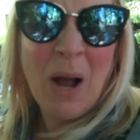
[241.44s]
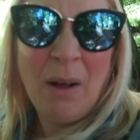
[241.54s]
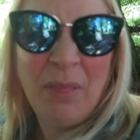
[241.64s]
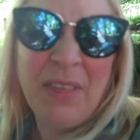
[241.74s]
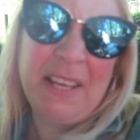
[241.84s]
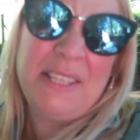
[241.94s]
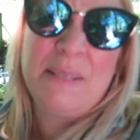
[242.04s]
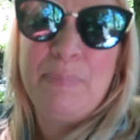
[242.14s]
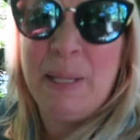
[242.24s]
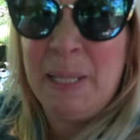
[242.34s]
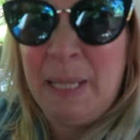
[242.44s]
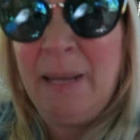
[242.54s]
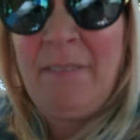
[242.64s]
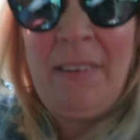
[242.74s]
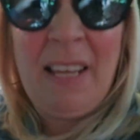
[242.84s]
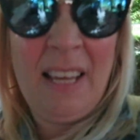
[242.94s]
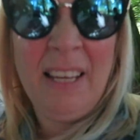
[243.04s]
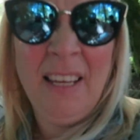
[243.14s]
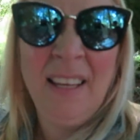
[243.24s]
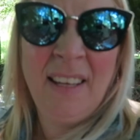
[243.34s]
Well, this is bloody
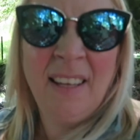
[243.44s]
lovely.